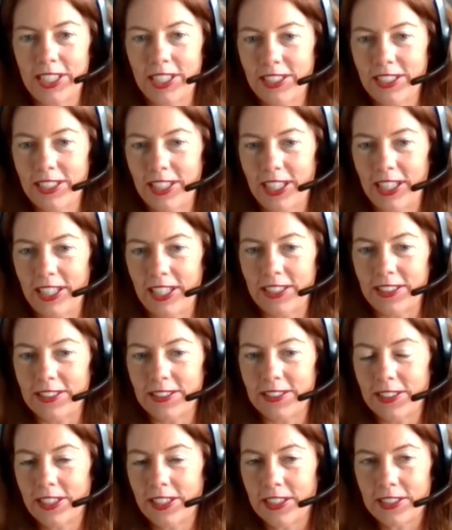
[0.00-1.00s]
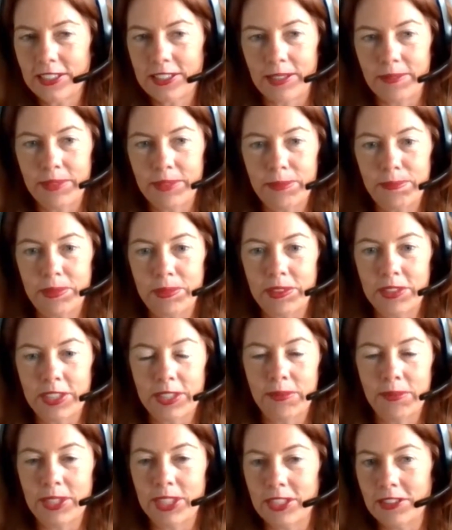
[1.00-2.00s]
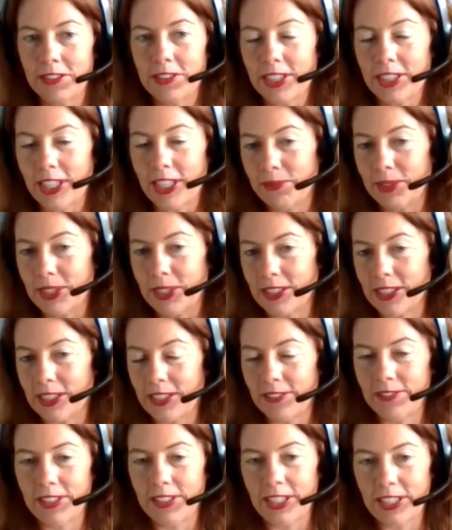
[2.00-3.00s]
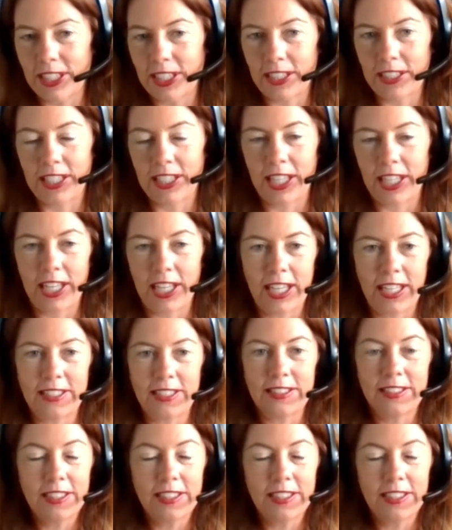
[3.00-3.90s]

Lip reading: and some people commit suicide because they feel like they can't.